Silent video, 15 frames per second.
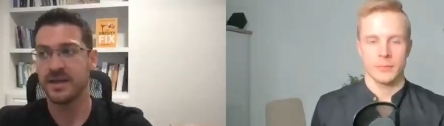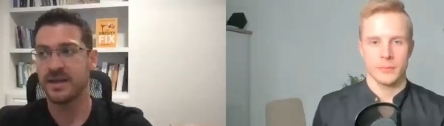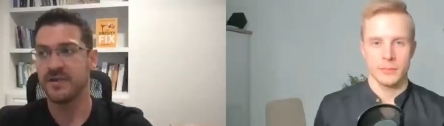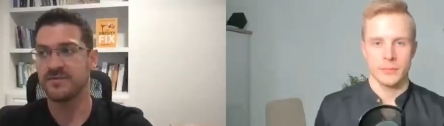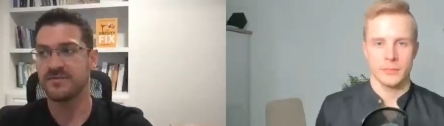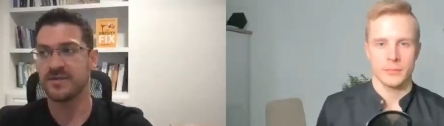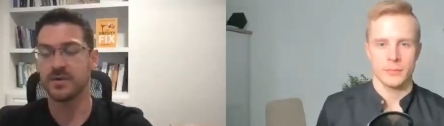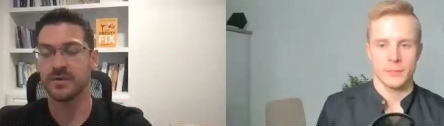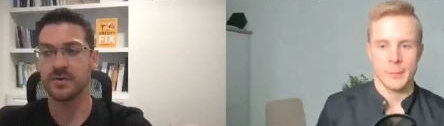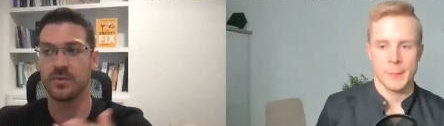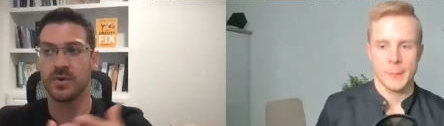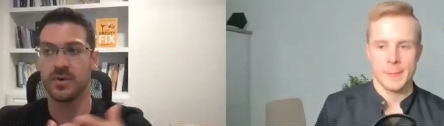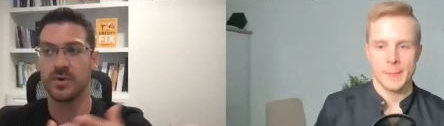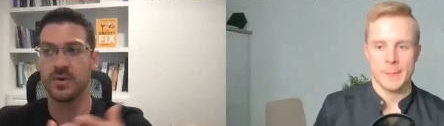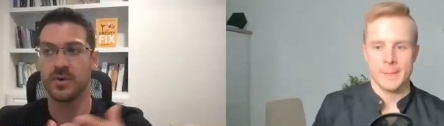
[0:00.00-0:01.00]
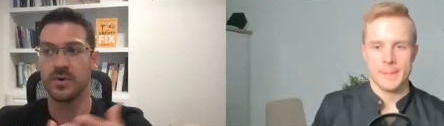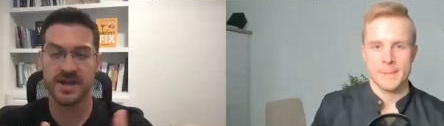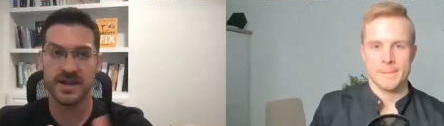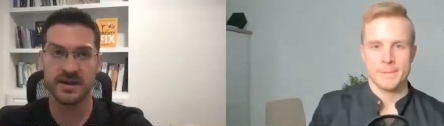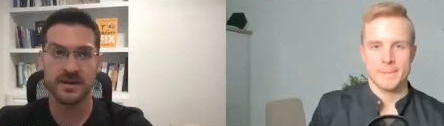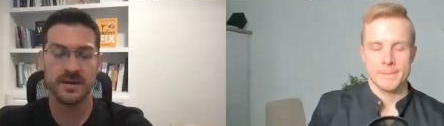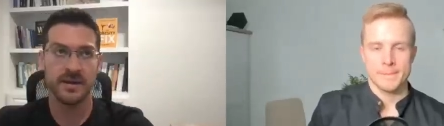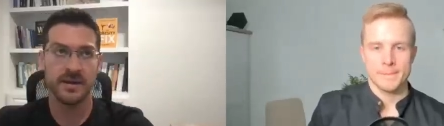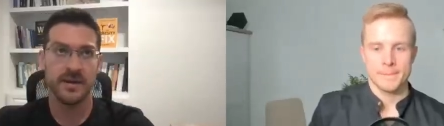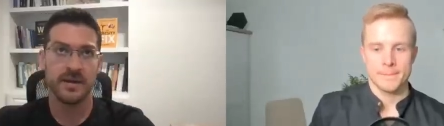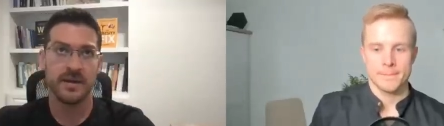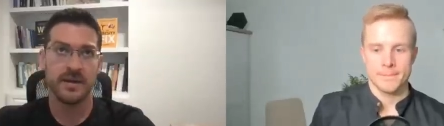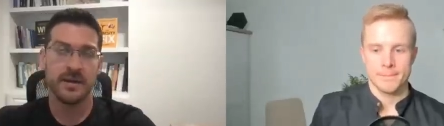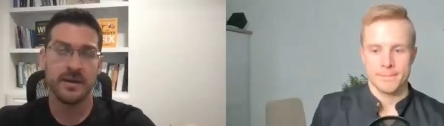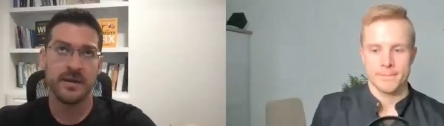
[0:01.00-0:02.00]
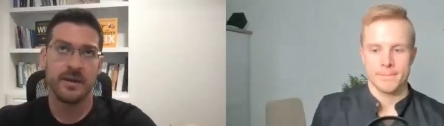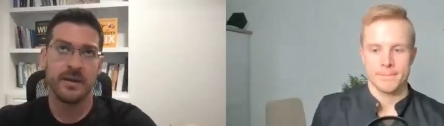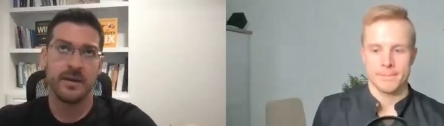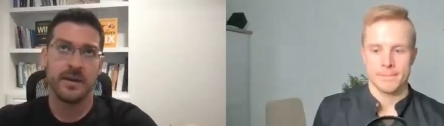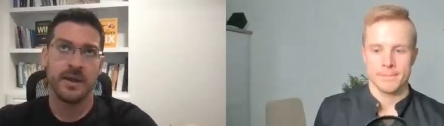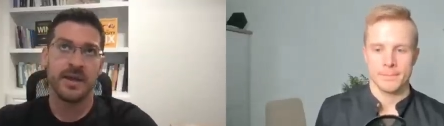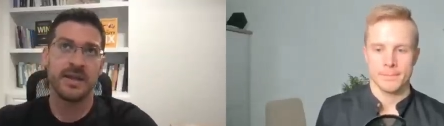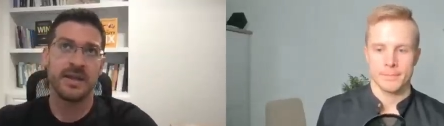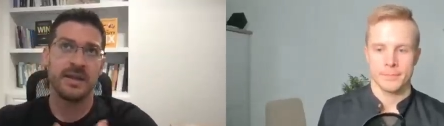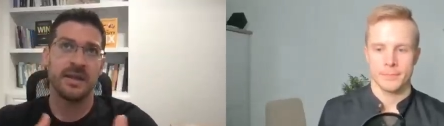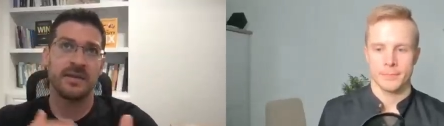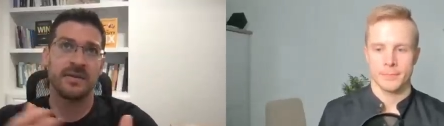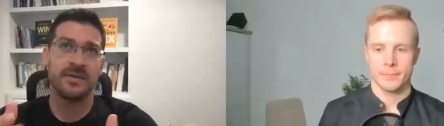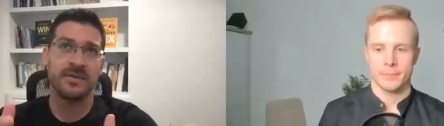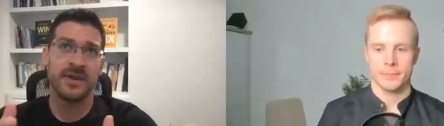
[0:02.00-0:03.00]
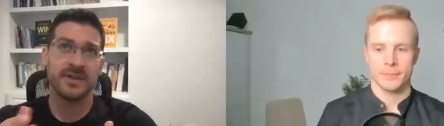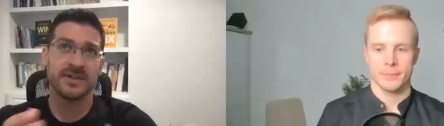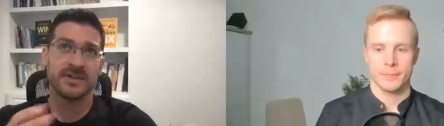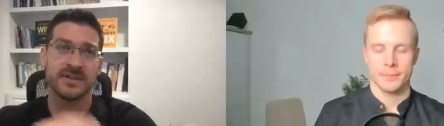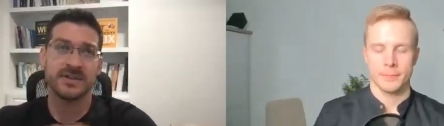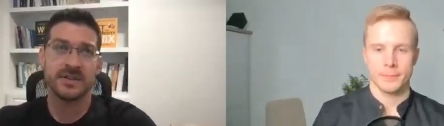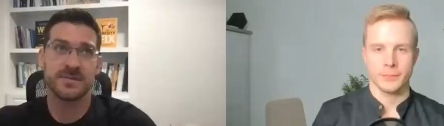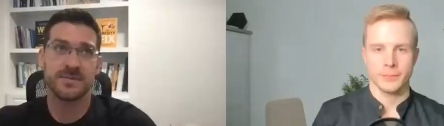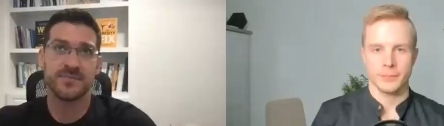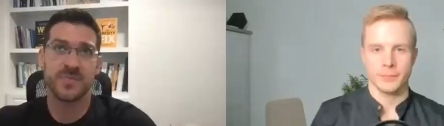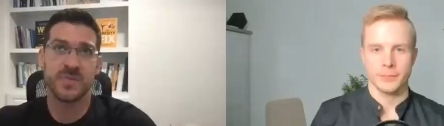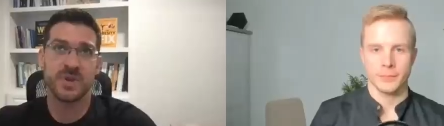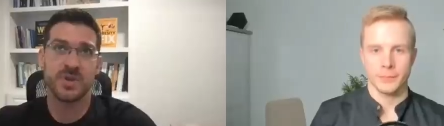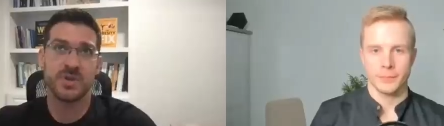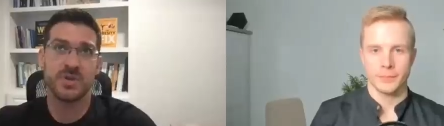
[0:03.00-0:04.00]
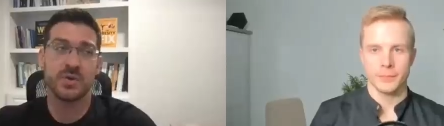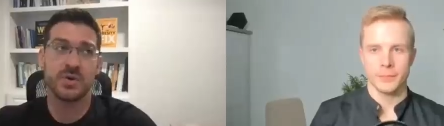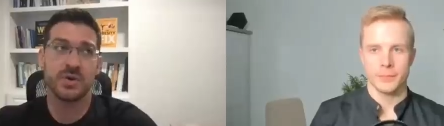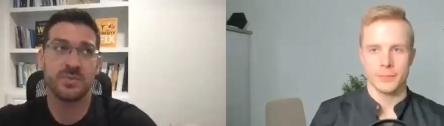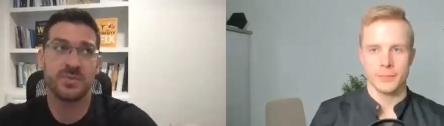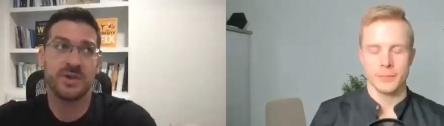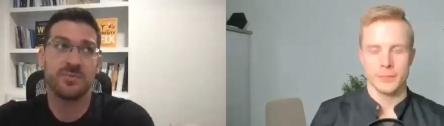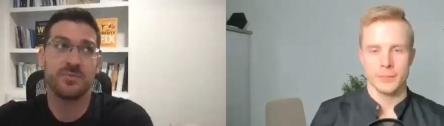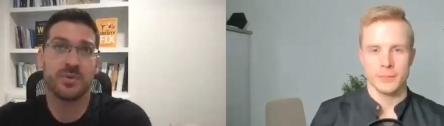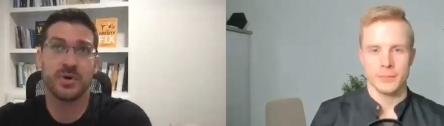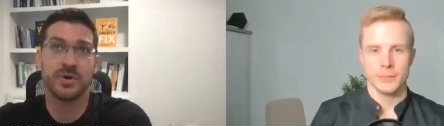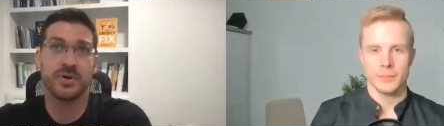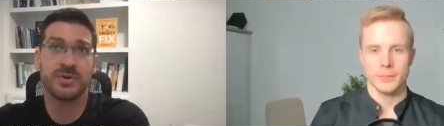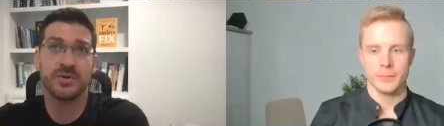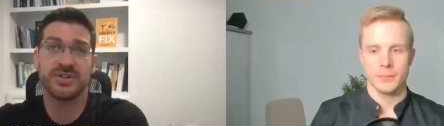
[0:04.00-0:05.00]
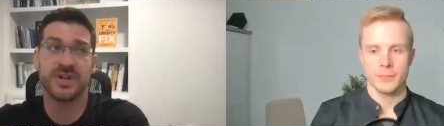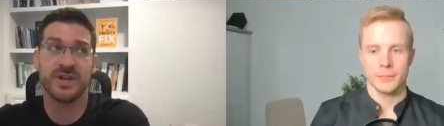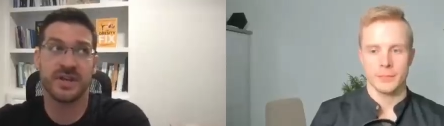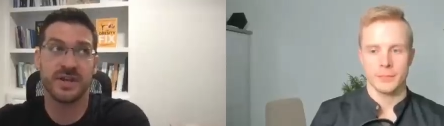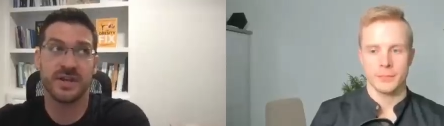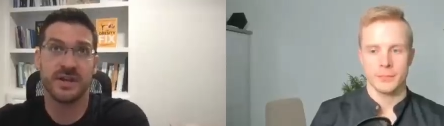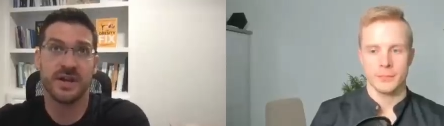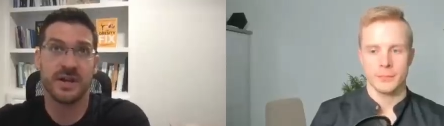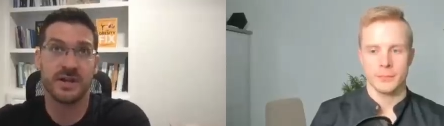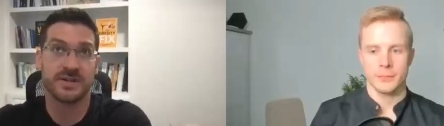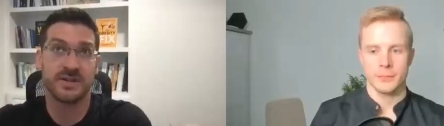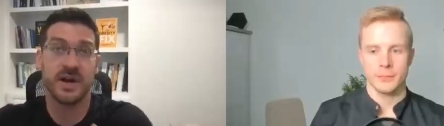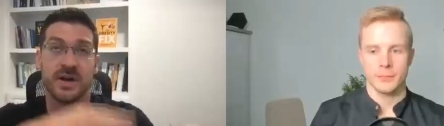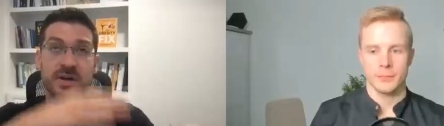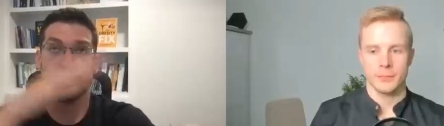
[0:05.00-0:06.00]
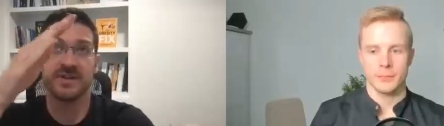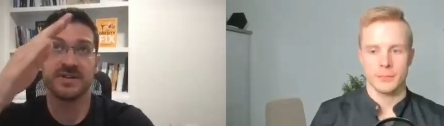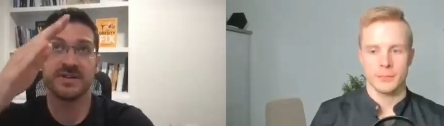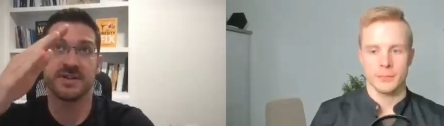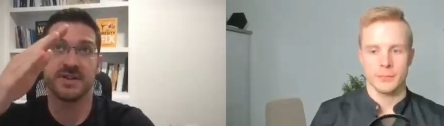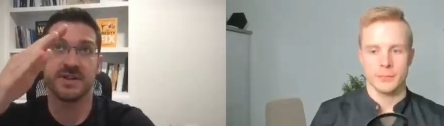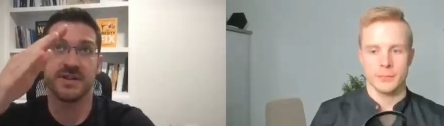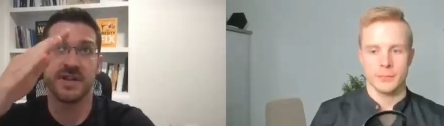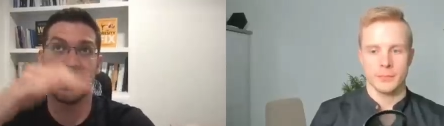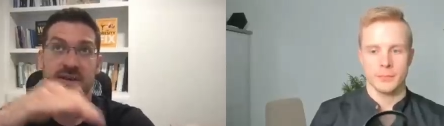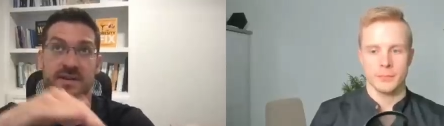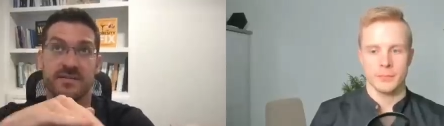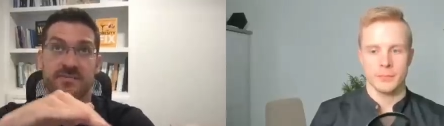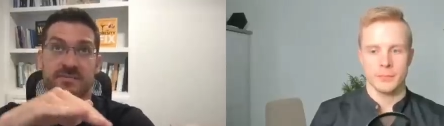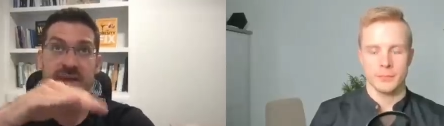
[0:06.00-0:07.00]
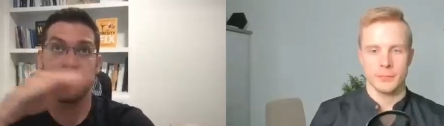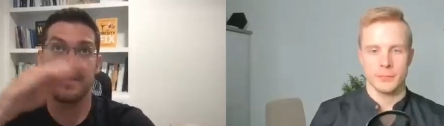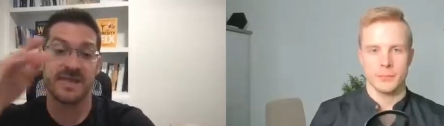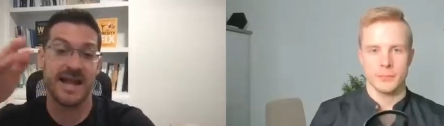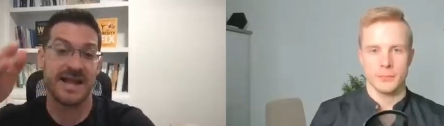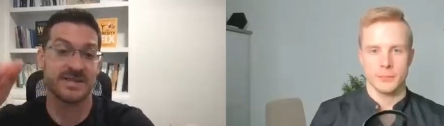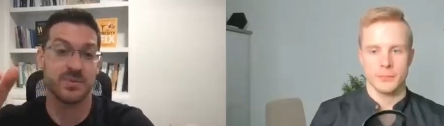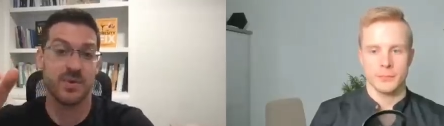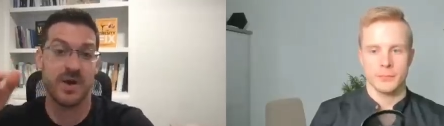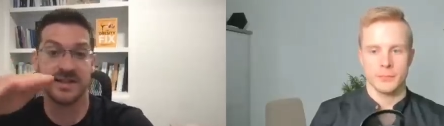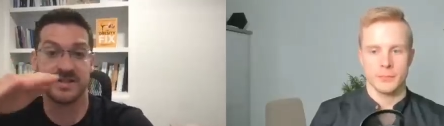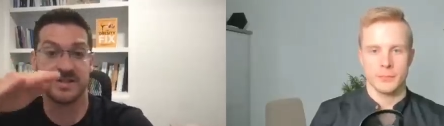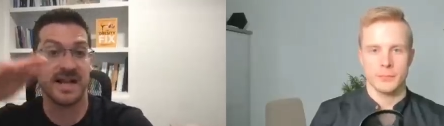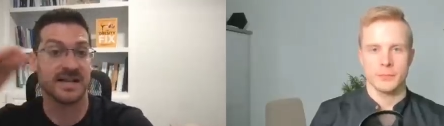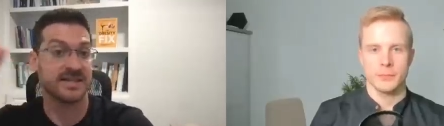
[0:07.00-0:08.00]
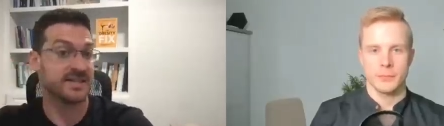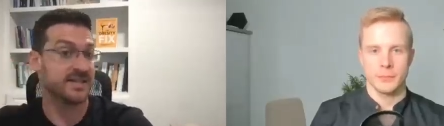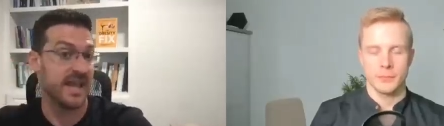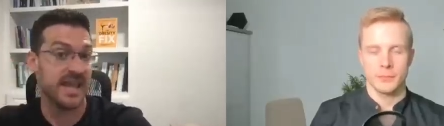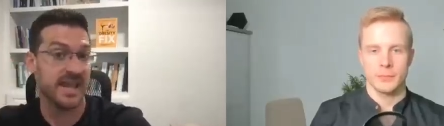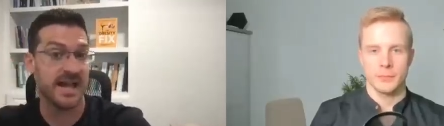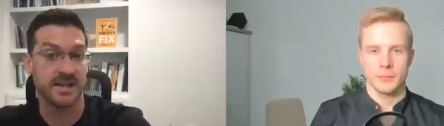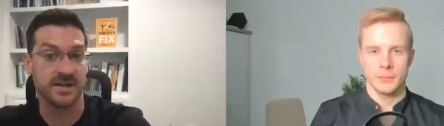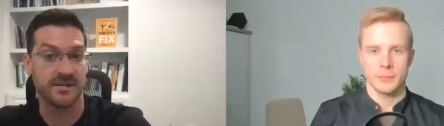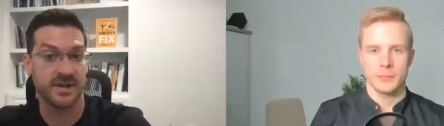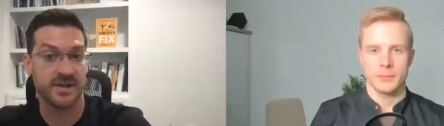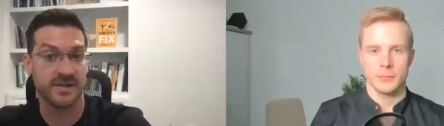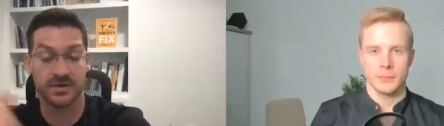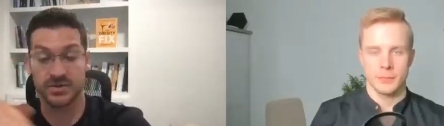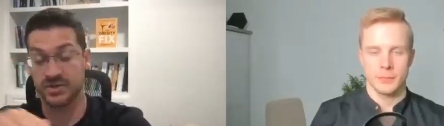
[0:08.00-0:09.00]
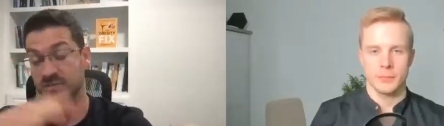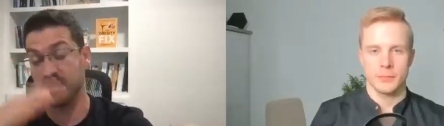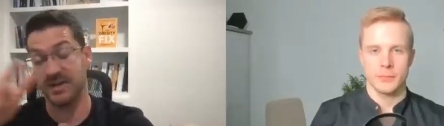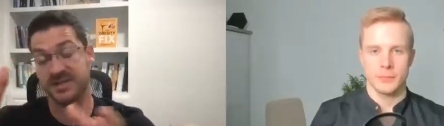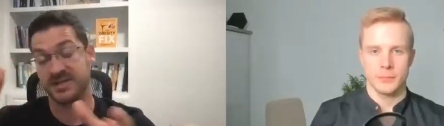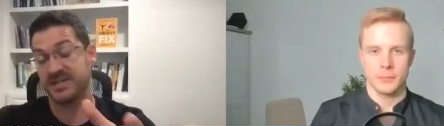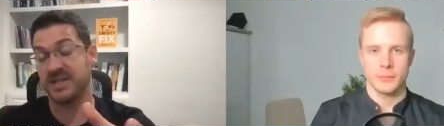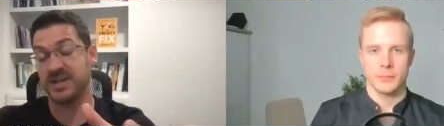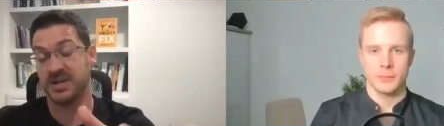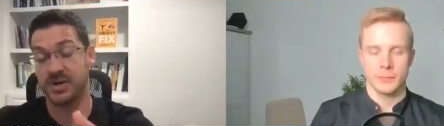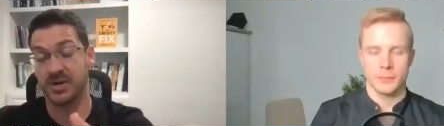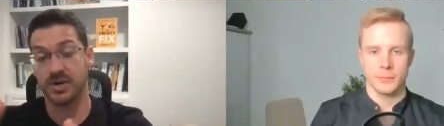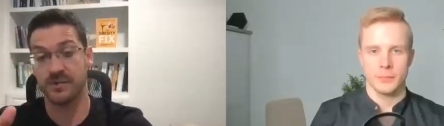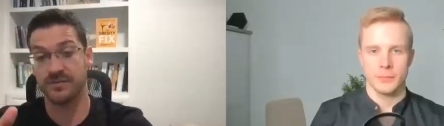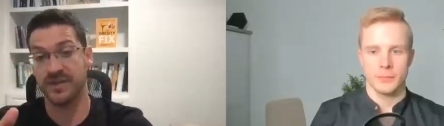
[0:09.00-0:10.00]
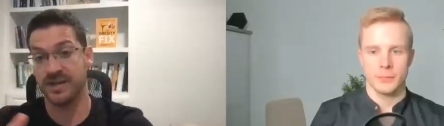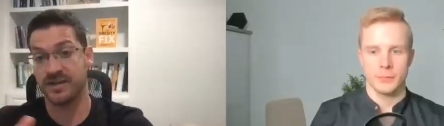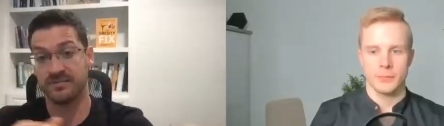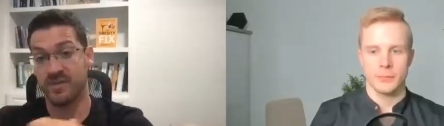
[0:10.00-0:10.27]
Speaker 1: Fear the ones that and he, and the thing is is you could be producing a ton of insulin and maybe that's why it's not staying elevated though so you might see a curve that